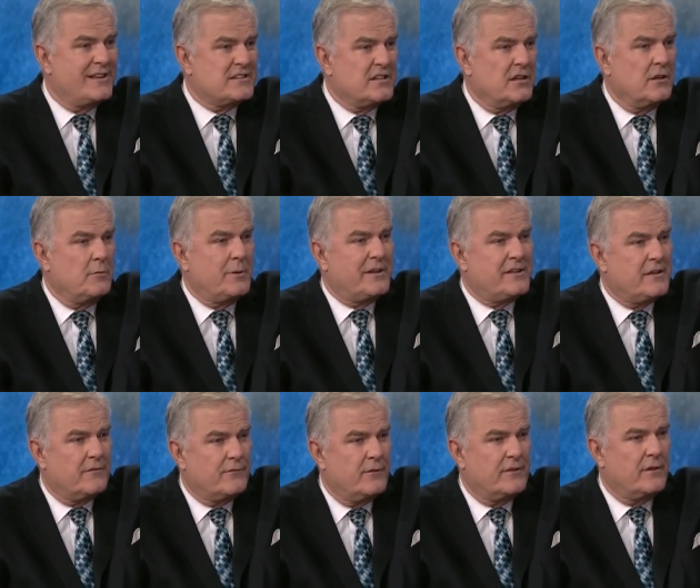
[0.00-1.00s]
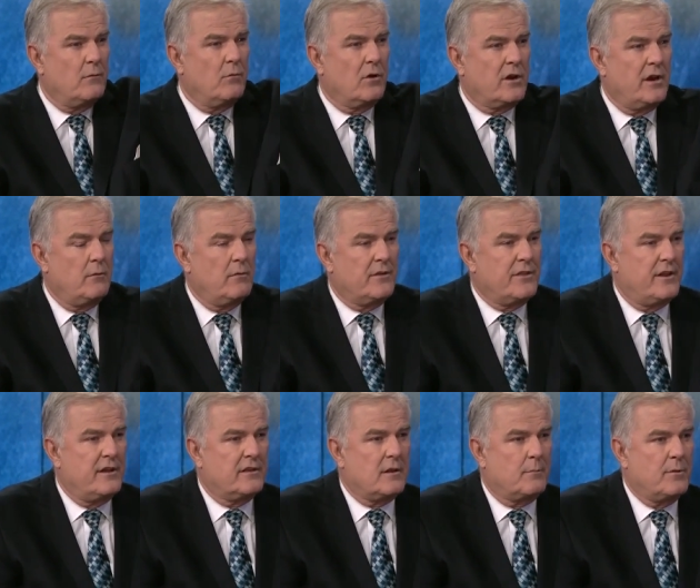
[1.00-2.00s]
so that's a little bit different than working with
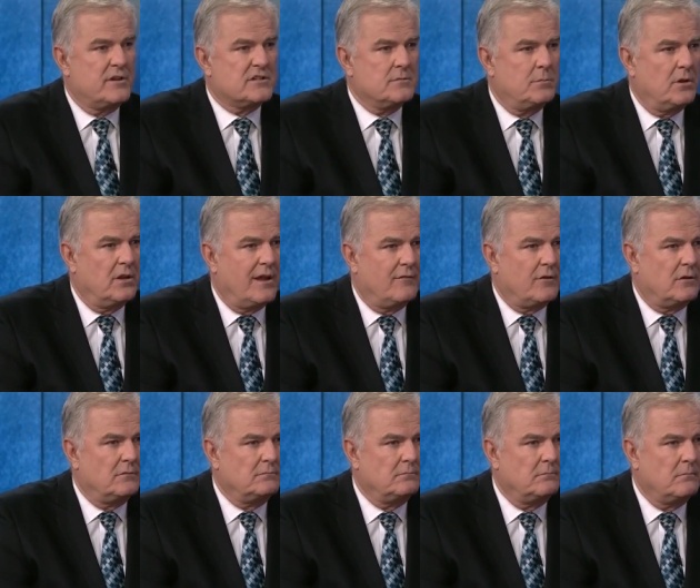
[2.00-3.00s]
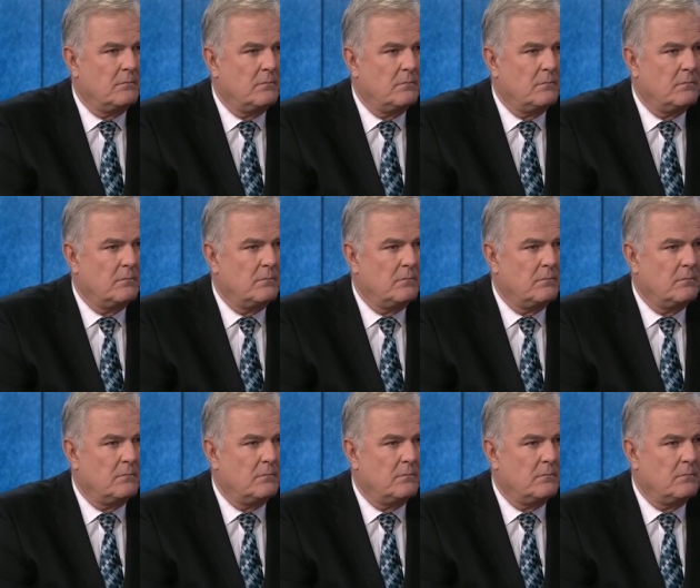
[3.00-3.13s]
it at the principal level.